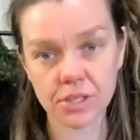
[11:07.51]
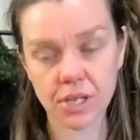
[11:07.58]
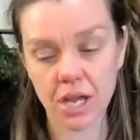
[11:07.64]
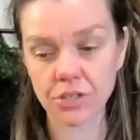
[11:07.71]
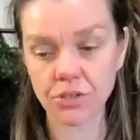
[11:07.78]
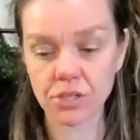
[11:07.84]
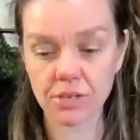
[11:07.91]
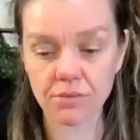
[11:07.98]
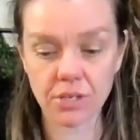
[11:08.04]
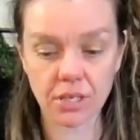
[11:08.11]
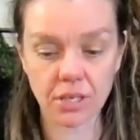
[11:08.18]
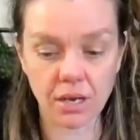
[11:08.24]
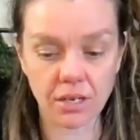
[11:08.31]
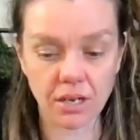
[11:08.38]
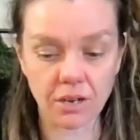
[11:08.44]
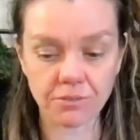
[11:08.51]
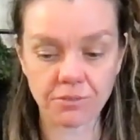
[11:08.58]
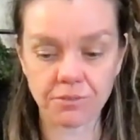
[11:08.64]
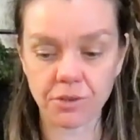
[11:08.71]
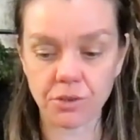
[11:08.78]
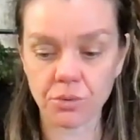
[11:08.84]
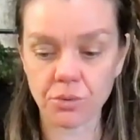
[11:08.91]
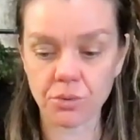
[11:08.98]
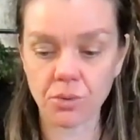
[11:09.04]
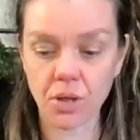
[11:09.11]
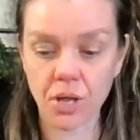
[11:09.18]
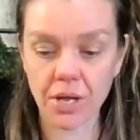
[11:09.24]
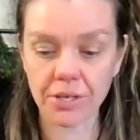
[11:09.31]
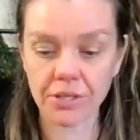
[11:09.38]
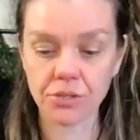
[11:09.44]
Are you giving it enough fuel?
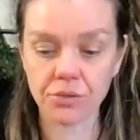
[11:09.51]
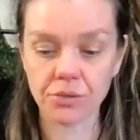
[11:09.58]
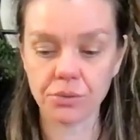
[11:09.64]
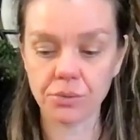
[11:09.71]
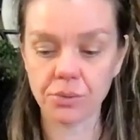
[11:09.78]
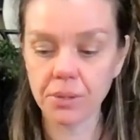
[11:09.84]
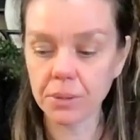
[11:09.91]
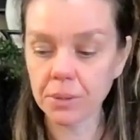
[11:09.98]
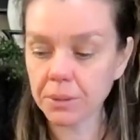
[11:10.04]
Are you